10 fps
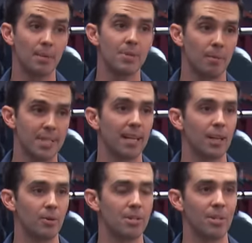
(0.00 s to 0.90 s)
I'm, I'm telling
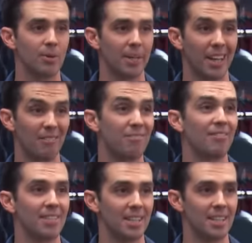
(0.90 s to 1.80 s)
you, we sold about like
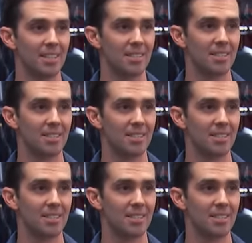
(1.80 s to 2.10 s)
50 of these.